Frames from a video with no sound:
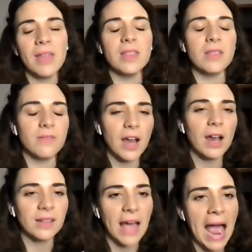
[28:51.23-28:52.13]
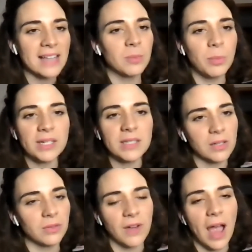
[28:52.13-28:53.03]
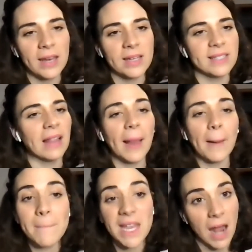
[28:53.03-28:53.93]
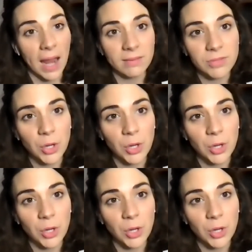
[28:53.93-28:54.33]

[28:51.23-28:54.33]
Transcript: and then the very last big deal fight is at like midnight.